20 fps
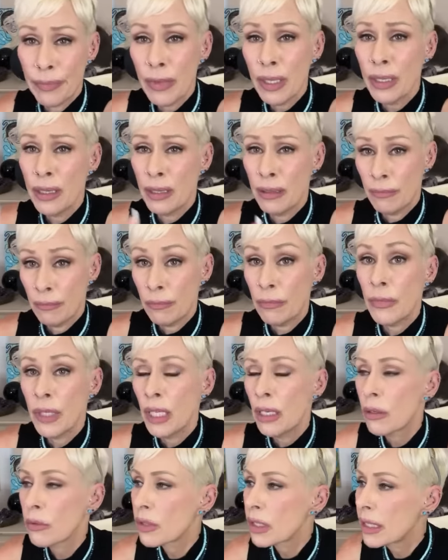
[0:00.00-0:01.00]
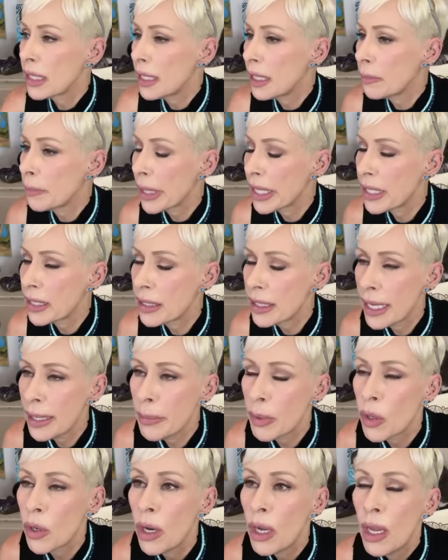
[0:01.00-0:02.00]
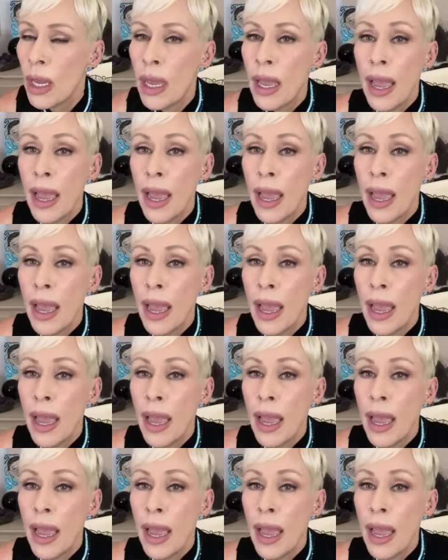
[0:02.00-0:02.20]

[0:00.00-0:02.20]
in, you know, sitting by the table.